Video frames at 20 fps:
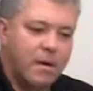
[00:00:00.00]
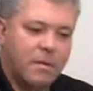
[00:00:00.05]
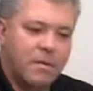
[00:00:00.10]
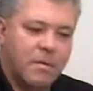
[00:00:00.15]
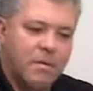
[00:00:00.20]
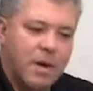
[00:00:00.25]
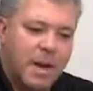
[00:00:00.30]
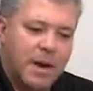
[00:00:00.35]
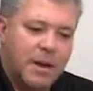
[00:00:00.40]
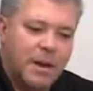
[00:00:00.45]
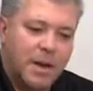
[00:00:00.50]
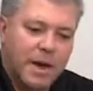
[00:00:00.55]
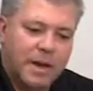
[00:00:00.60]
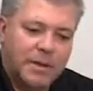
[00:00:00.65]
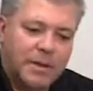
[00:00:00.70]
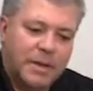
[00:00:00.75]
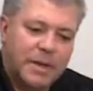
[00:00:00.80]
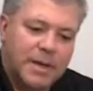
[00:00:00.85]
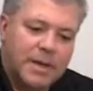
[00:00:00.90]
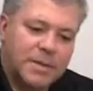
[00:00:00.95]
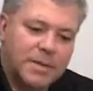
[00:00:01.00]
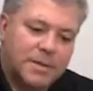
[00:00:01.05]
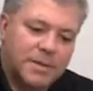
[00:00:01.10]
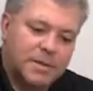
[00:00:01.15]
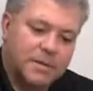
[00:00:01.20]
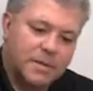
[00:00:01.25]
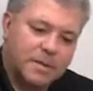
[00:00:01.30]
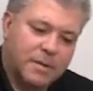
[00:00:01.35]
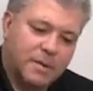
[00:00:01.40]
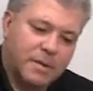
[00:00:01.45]
right like
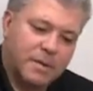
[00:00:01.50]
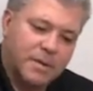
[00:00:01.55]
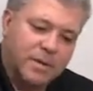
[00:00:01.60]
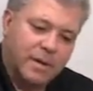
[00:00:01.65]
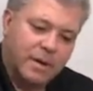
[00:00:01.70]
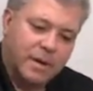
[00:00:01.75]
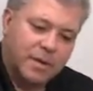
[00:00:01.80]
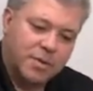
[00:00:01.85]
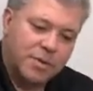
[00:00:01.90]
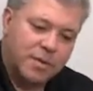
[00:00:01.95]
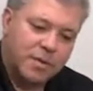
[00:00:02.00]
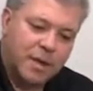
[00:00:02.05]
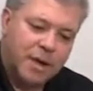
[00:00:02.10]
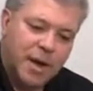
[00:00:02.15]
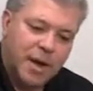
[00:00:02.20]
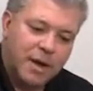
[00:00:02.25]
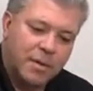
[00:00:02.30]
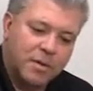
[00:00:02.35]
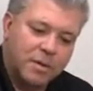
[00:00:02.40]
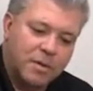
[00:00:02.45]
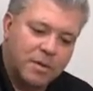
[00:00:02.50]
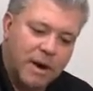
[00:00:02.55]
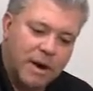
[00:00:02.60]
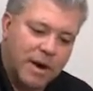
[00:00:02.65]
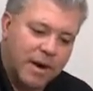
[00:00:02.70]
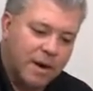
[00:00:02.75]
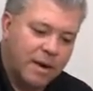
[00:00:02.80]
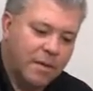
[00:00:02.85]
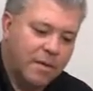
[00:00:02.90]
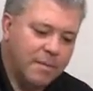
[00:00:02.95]
this. There's your connector right
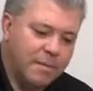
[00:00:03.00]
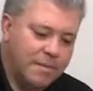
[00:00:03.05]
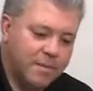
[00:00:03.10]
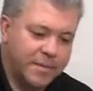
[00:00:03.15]
here.